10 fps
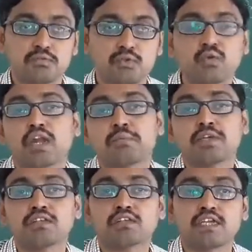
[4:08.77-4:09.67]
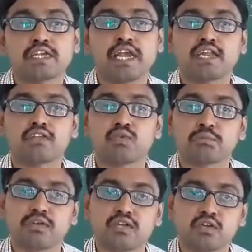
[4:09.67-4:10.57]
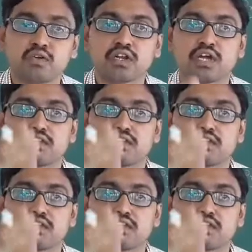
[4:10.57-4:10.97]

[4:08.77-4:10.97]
Program means it carries one particular task.